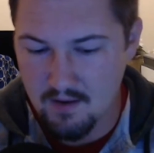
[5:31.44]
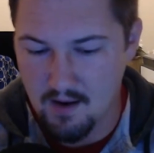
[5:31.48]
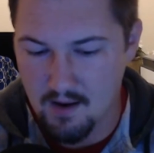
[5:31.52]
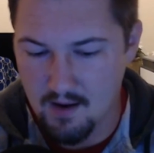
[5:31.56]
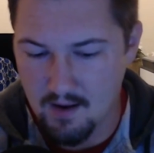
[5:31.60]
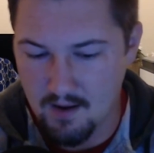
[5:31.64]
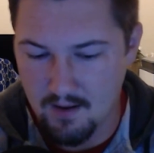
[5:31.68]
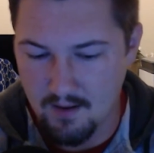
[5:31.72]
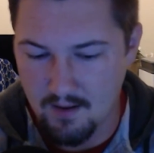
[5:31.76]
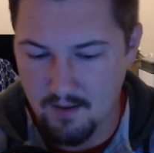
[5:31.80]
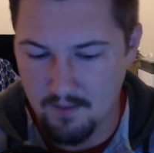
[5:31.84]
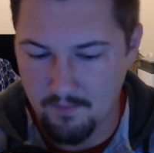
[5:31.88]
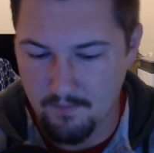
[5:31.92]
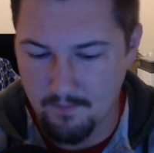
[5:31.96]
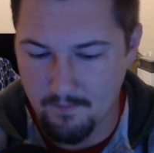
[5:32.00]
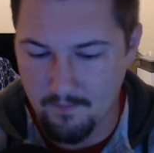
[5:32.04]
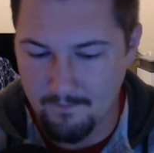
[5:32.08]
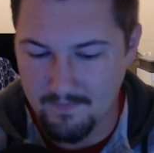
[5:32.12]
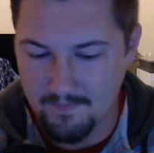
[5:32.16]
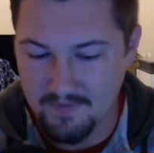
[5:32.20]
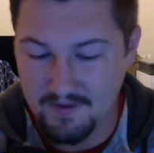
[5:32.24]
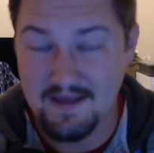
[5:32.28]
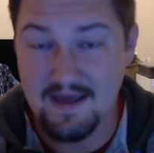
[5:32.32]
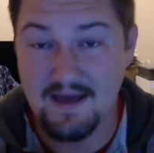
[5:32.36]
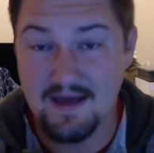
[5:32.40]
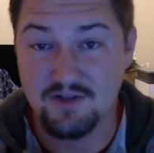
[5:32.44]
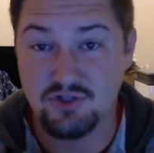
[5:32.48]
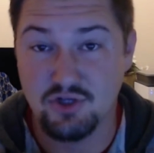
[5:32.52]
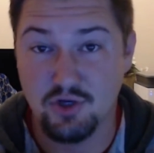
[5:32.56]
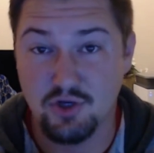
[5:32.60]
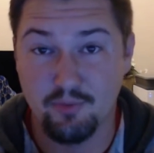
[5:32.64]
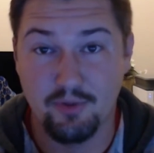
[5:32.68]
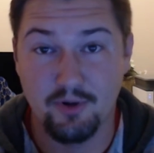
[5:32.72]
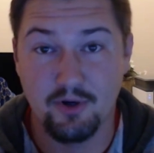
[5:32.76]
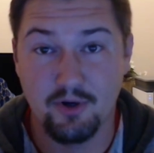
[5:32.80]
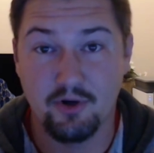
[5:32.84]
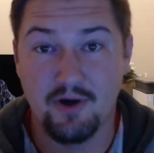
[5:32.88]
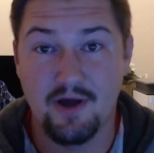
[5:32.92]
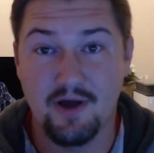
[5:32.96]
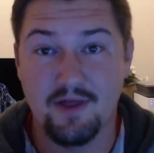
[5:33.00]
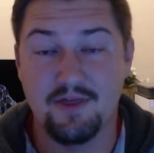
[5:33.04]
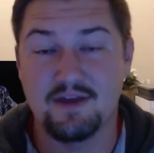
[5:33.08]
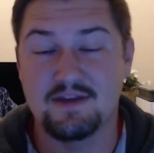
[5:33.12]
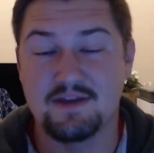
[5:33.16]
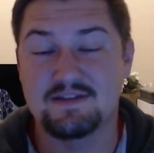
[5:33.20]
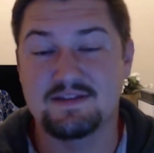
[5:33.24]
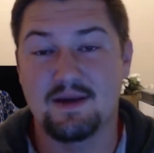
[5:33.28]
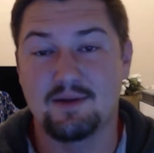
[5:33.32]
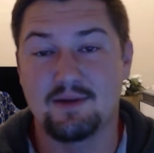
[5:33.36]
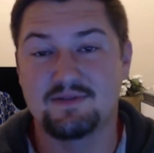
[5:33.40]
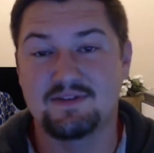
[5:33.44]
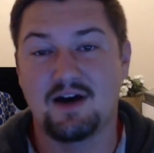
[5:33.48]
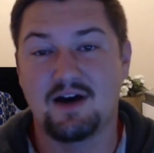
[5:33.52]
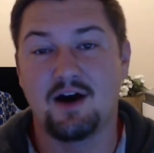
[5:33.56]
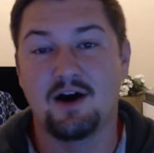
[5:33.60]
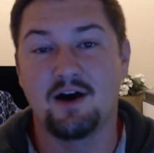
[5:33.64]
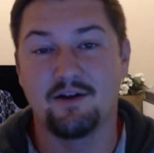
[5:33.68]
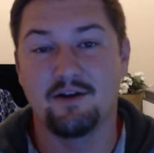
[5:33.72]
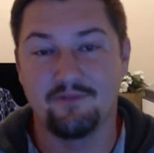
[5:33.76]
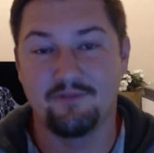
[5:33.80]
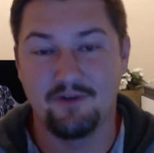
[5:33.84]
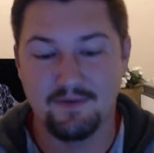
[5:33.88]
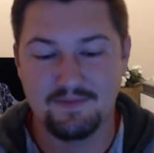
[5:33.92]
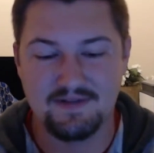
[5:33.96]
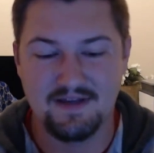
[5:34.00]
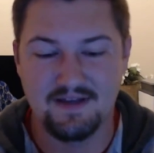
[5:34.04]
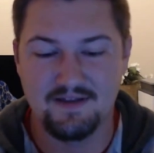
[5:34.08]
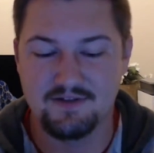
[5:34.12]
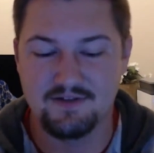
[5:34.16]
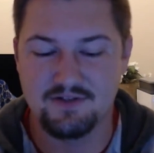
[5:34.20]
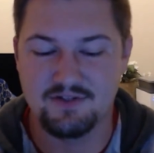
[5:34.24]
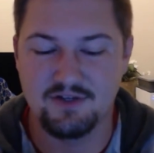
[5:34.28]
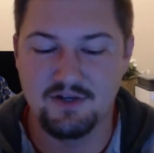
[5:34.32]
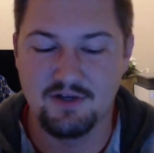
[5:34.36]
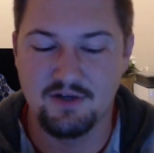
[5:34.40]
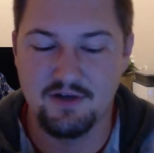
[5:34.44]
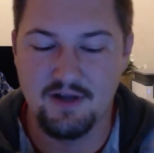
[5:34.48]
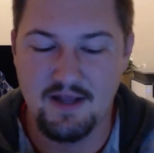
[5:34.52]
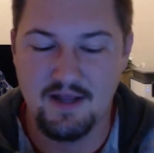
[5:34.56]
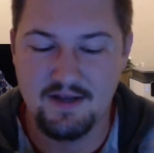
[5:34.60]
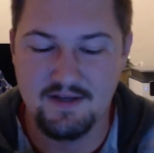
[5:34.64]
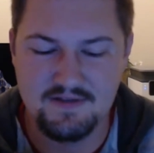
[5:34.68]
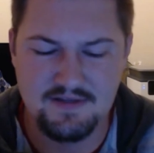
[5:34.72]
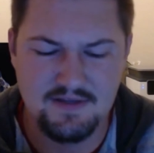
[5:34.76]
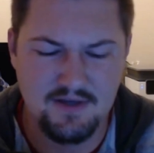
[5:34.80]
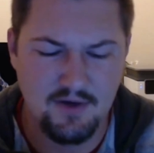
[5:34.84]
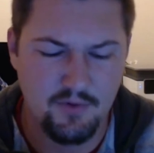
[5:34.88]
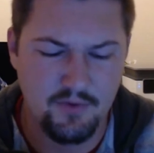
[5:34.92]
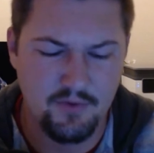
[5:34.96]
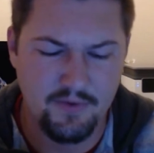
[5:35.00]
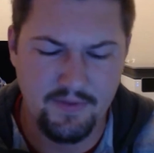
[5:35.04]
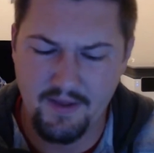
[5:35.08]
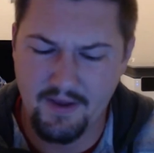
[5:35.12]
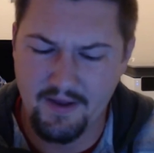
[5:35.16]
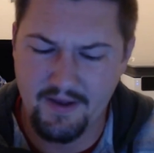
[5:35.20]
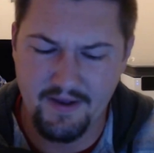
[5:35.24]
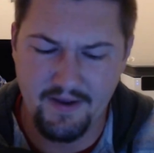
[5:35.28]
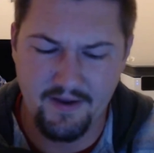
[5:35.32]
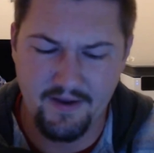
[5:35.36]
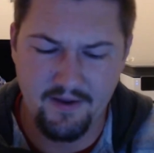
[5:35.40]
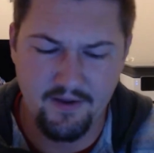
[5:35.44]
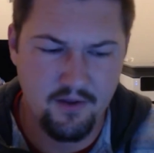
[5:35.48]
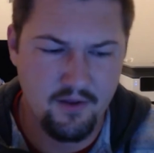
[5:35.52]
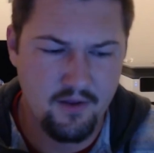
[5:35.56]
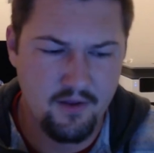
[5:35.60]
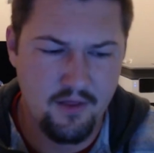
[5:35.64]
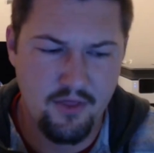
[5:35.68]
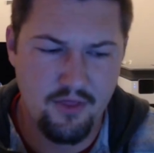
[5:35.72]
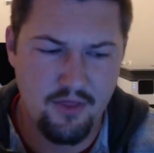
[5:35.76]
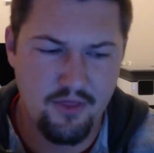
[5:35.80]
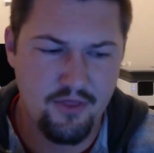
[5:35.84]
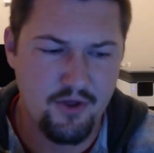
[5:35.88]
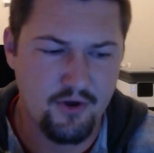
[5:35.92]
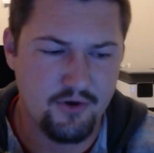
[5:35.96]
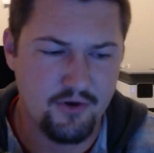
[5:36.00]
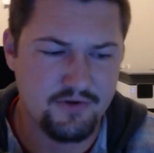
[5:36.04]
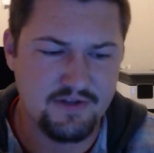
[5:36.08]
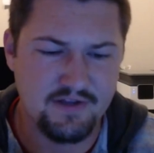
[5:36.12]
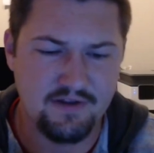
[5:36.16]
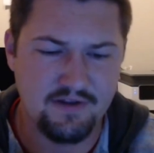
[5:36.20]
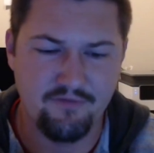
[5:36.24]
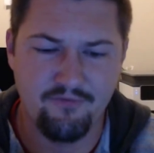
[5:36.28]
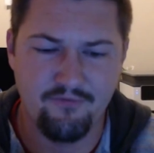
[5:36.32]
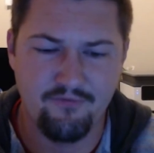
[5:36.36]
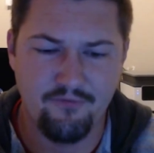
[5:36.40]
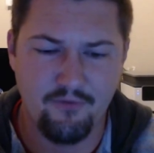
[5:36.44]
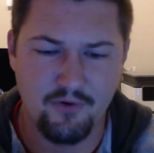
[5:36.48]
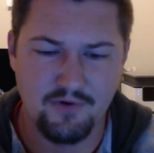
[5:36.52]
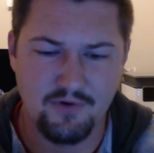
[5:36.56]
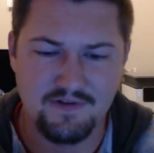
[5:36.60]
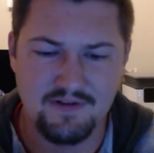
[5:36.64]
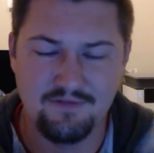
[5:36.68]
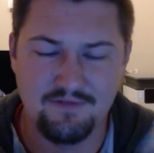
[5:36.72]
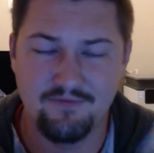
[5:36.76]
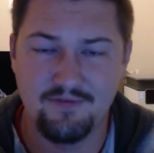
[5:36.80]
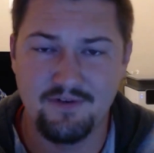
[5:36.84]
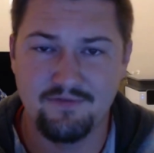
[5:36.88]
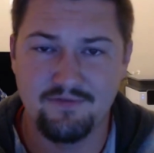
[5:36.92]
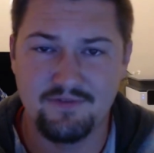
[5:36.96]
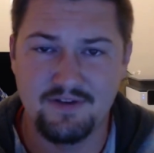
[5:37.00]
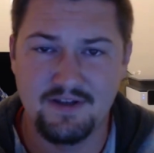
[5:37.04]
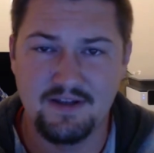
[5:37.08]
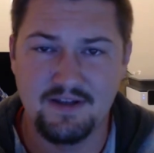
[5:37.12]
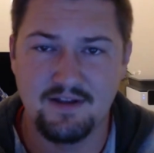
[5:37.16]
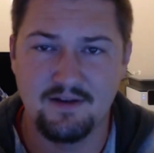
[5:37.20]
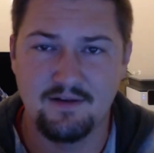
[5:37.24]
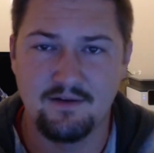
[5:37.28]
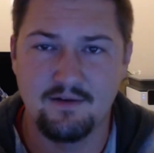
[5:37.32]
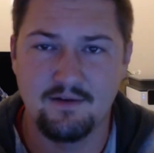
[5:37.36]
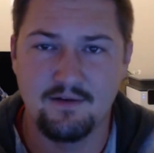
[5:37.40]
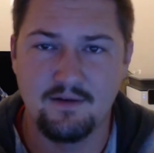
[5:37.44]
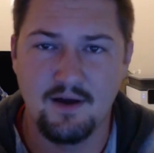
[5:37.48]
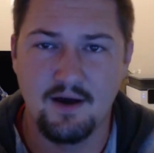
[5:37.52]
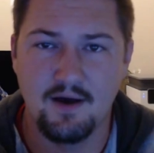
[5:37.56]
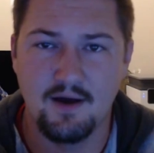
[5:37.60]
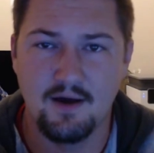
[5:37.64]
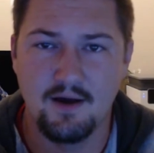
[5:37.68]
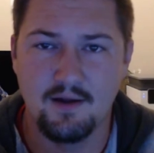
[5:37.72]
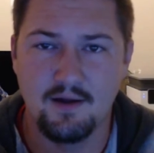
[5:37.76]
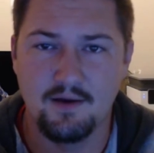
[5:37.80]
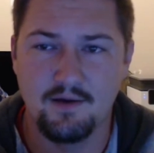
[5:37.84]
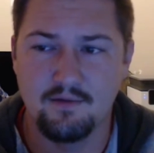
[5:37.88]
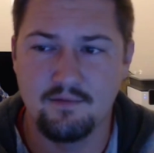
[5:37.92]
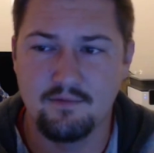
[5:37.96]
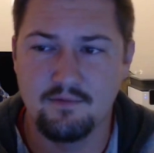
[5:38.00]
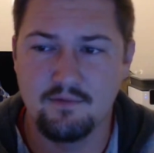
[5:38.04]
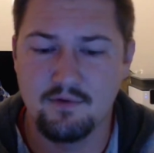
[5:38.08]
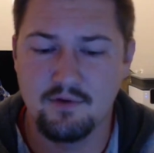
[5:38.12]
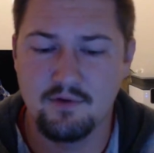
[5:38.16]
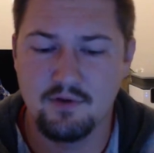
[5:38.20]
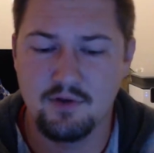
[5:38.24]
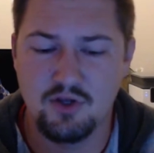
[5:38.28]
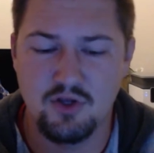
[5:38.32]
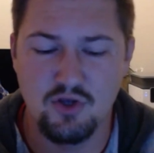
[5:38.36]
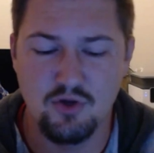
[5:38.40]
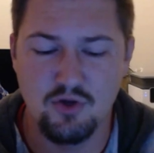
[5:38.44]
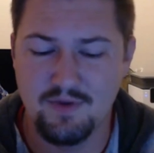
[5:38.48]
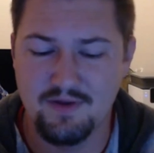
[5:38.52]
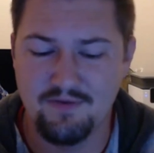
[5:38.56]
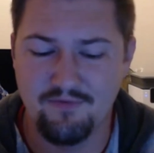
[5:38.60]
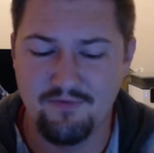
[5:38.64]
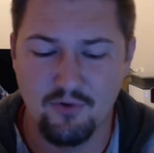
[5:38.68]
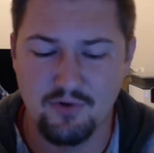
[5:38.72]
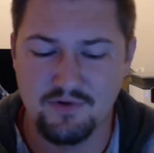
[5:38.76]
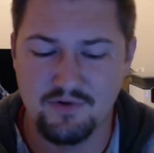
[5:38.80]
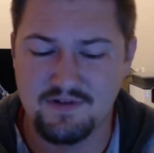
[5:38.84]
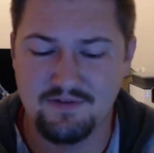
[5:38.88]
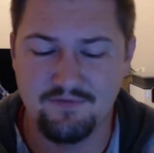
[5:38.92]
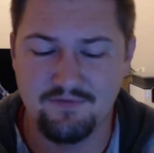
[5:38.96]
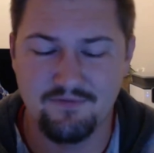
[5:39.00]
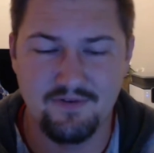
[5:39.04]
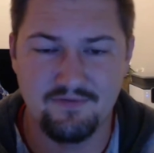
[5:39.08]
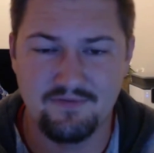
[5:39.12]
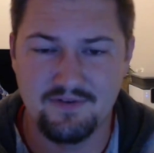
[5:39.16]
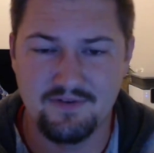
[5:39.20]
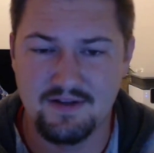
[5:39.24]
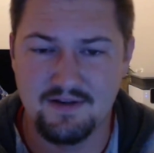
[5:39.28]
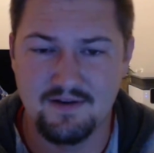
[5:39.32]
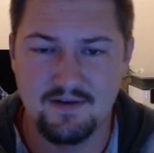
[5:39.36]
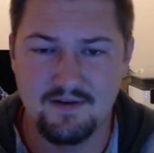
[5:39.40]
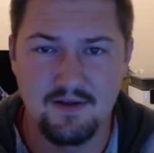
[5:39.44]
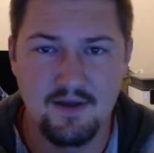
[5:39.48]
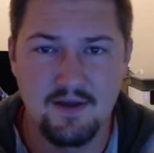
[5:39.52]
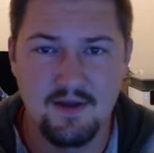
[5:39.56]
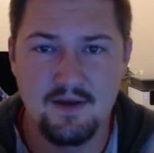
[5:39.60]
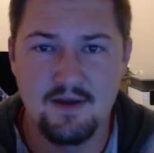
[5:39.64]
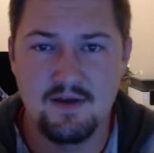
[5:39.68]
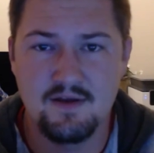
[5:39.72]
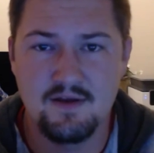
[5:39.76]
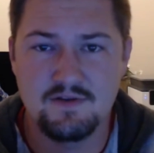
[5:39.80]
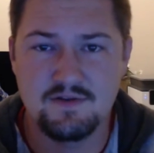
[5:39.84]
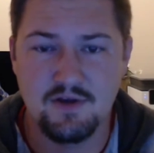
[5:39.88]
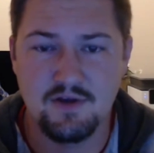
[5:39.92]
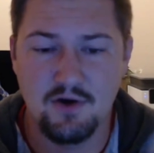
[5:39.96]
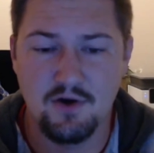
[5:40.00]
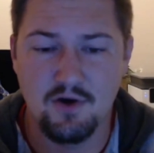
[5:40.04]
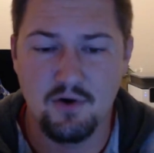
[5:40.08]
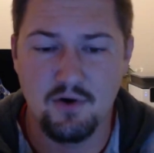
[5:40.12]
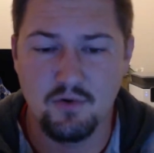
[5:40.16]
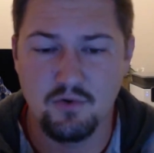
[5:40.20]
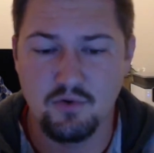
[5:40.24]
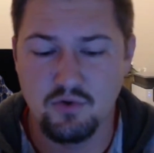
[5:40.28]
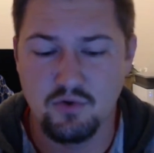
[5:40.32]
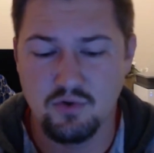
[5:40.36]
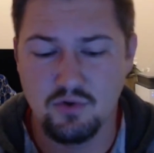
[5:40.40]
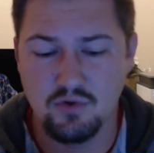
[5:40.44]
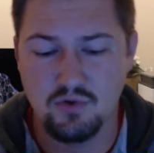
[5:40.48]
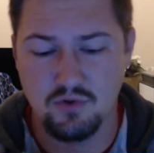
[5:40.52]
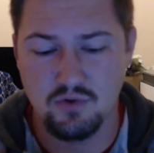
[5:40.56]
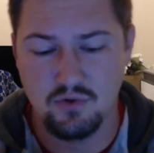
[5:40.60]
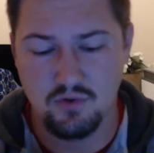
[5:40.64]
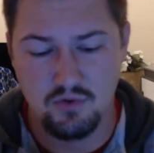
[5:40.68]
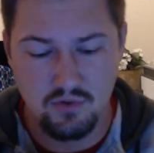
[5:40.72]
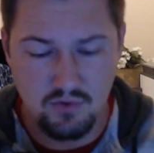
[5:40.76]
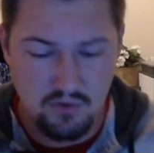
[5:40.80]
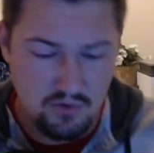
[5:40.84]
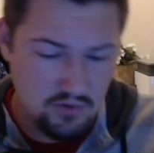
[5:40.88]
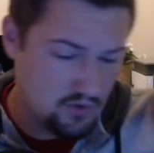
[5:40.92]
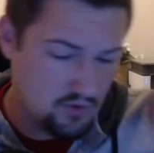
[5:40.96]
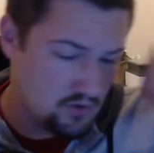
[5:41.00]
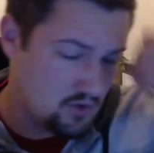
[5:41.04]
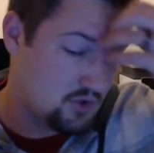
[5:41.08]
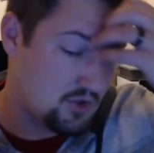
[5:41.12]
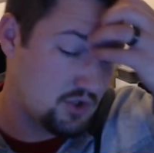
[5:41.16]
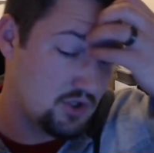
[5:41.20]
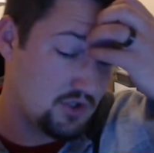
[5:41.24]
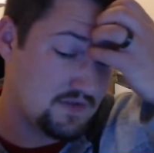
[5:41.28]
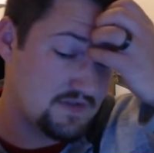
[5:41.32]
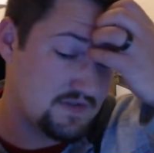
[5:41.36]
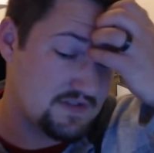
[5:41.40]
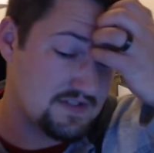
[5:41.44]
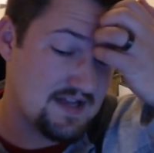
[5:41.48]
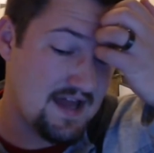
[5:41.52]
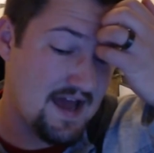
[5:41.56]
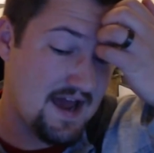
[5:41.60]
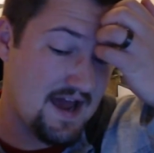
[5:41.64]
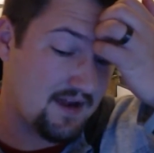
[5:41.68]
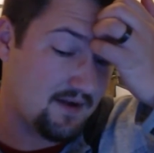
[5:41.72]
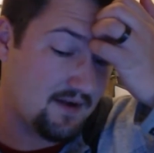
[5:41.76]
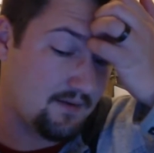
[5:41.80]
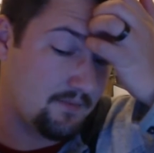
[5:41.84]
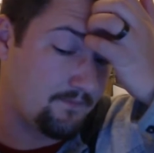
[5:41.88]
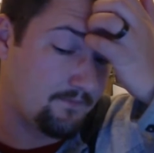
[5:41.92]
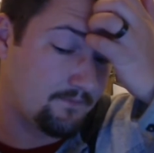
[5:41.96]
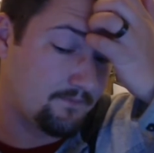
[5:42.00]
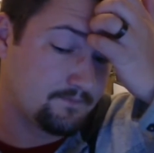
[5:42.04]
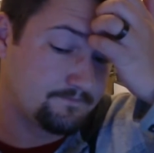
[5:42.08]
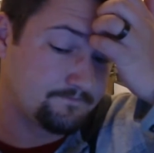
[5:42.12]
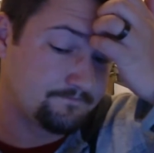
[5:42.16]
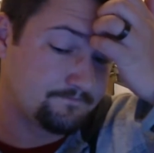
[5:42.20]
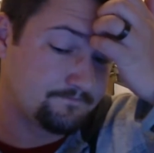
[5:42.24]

But yeah, Joe Burrow, I think he's got a ton of upside this year, and he's going like 13, 14, 15, QB 14, 15. So you could snag him.